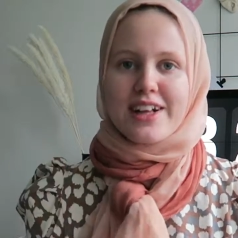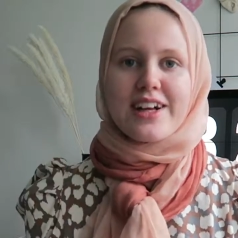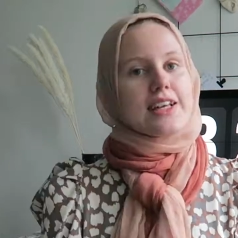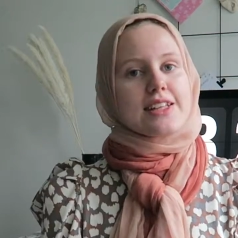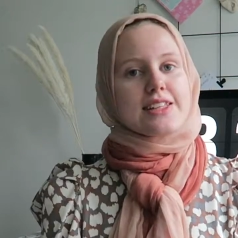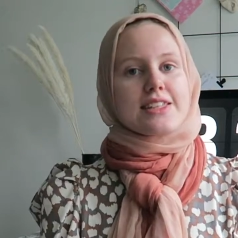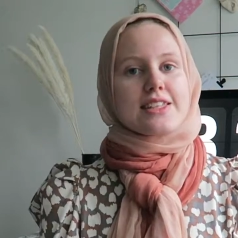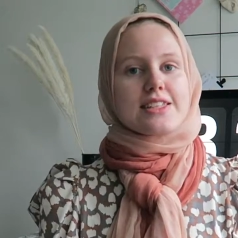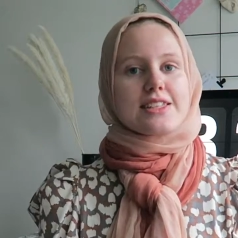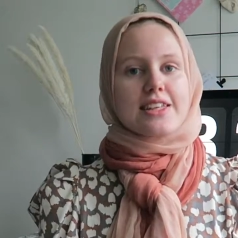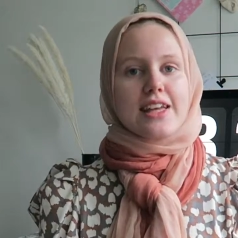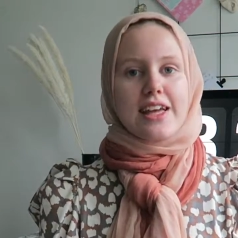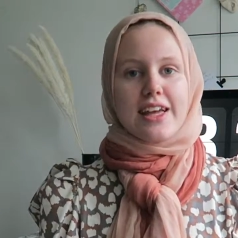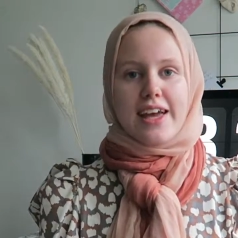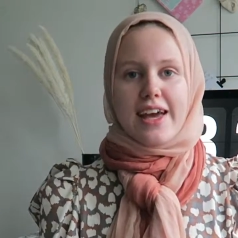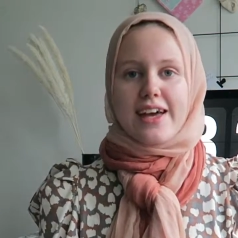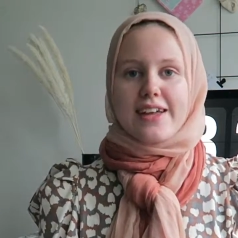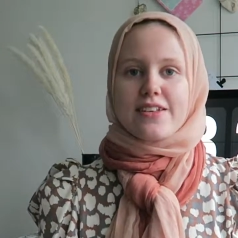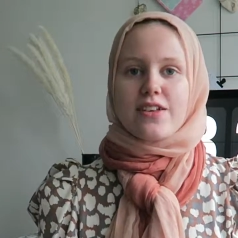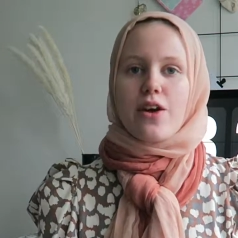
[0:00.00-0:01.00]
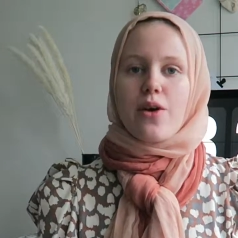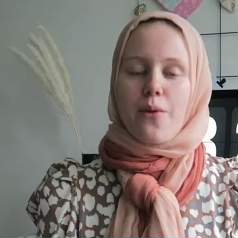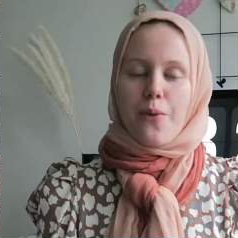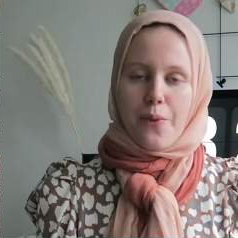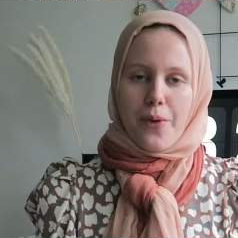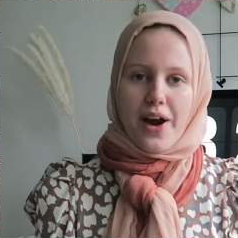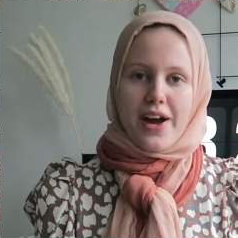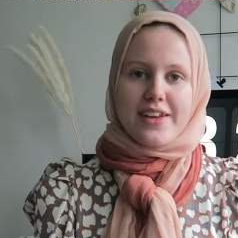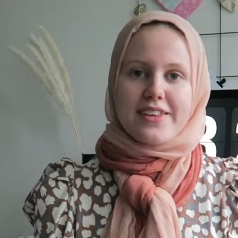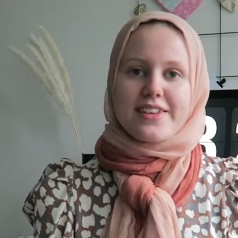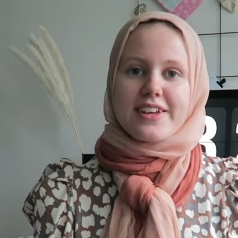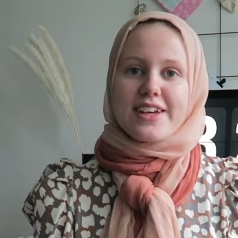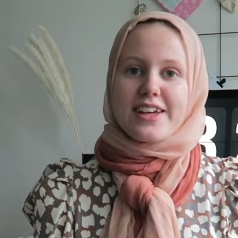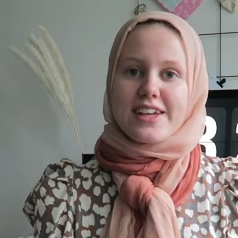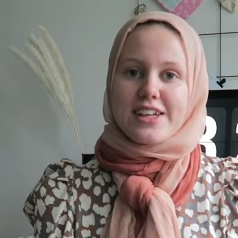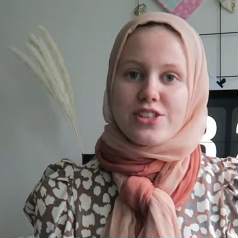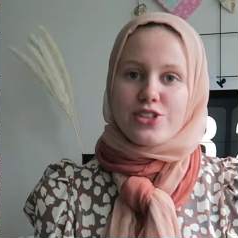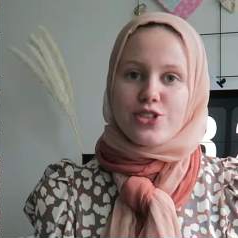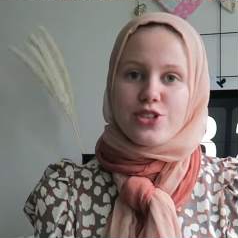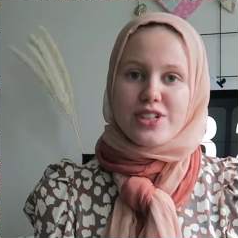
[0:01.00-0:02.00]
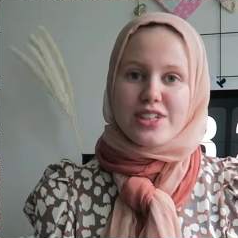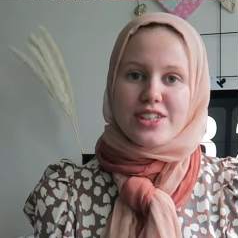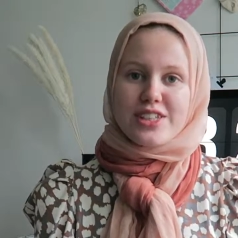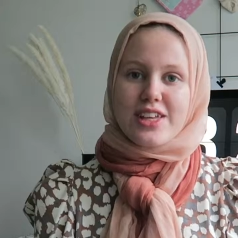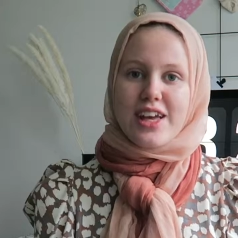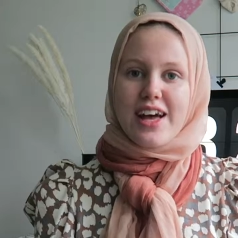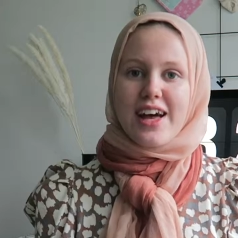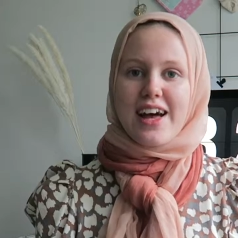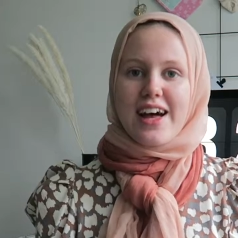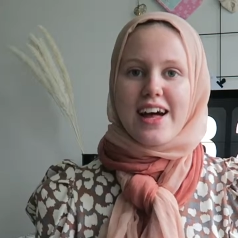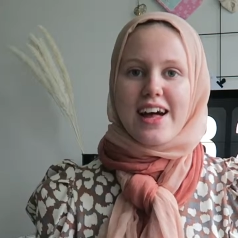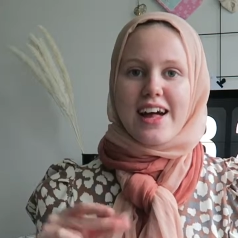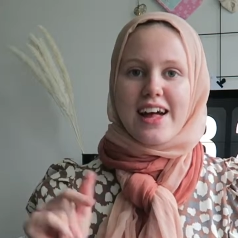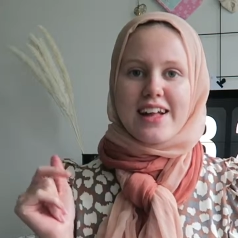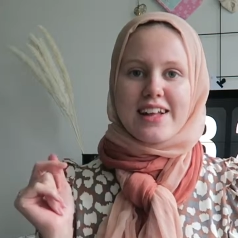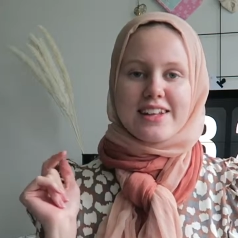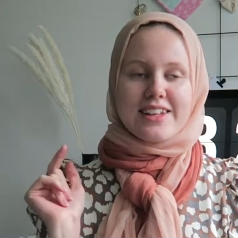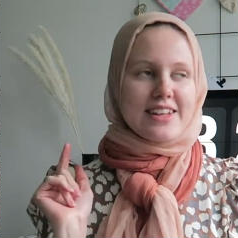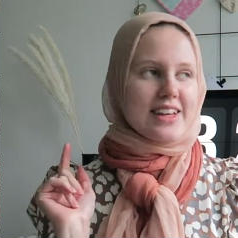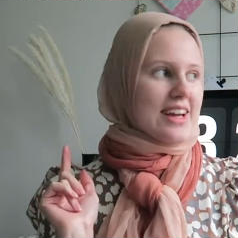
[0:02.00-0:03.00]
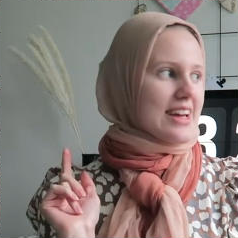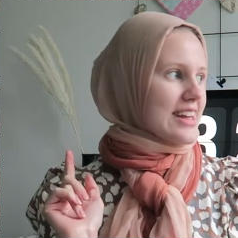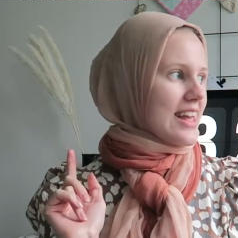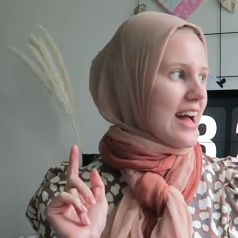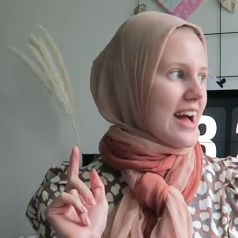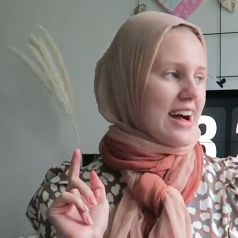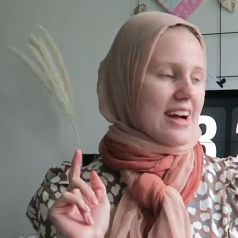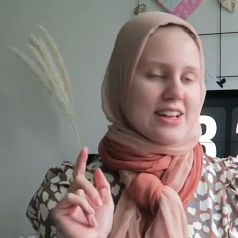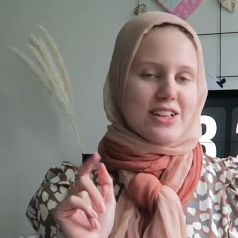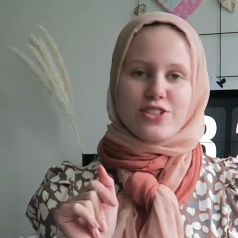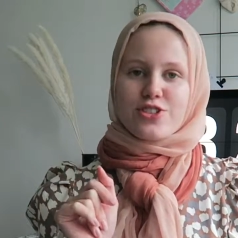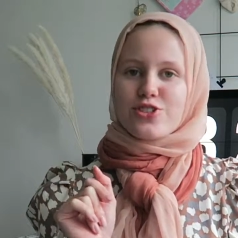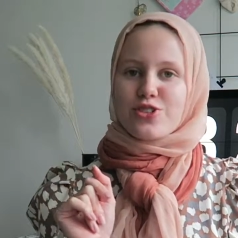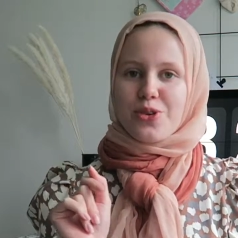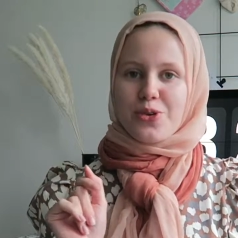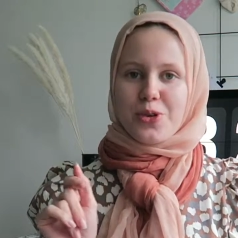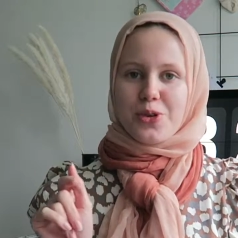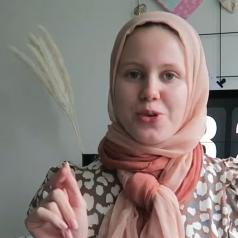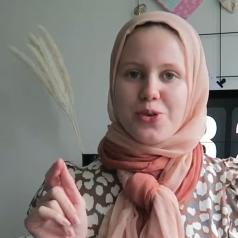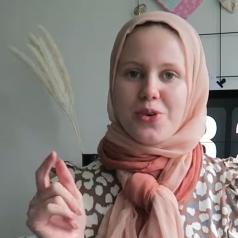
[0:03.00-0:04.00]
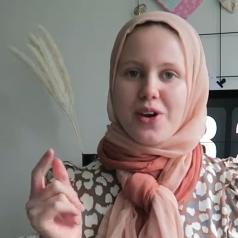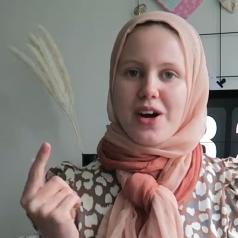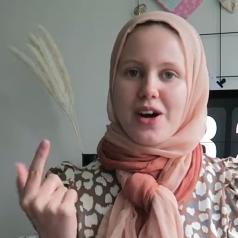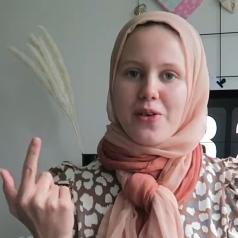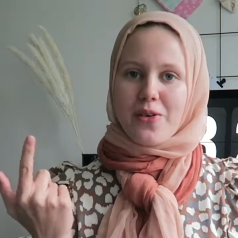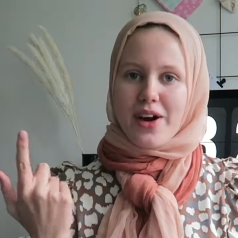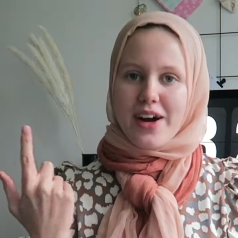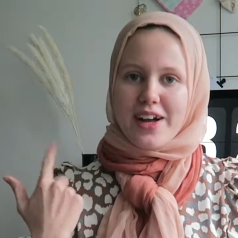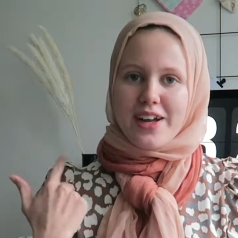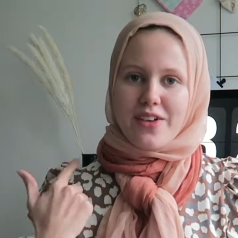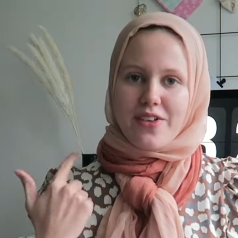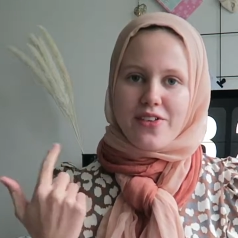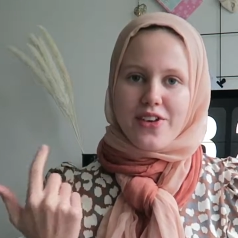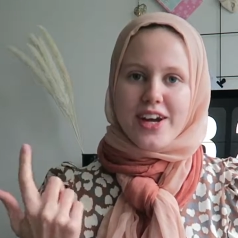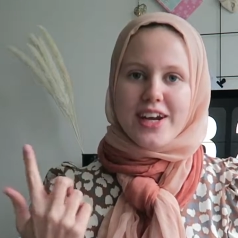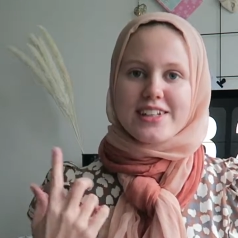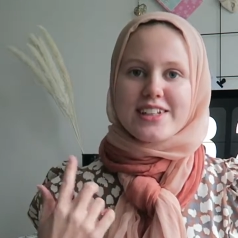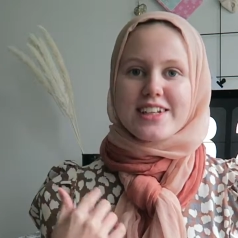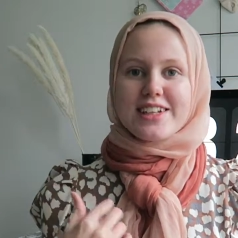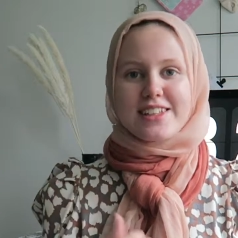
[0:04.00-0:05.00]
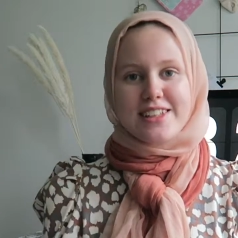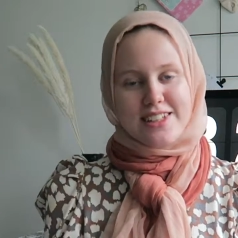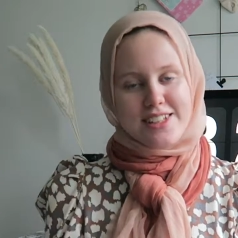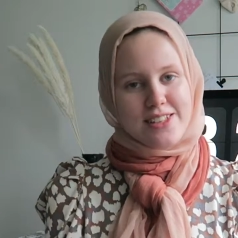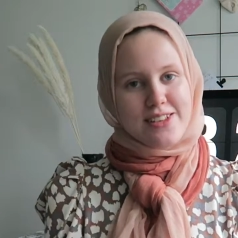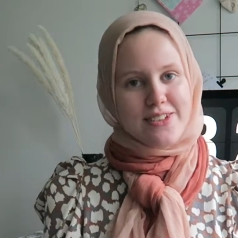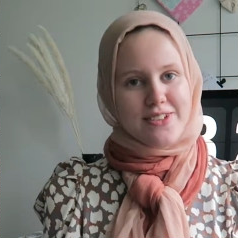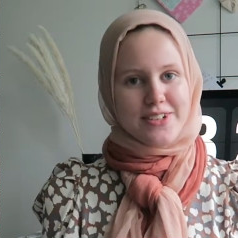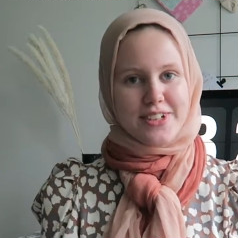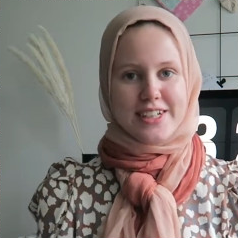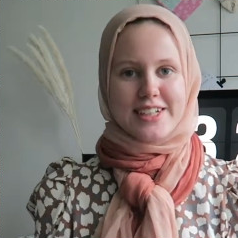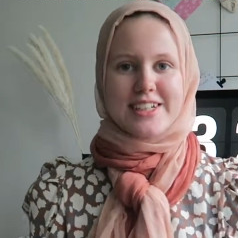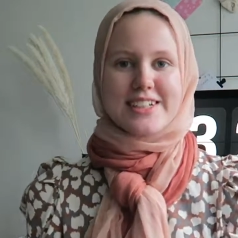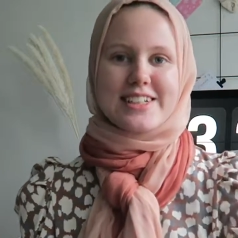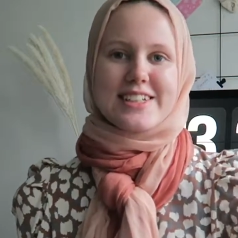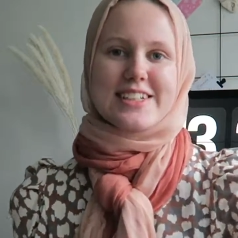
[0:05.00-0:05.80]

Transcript: Let's just get right into it and yeah, I'll show you how I created this look.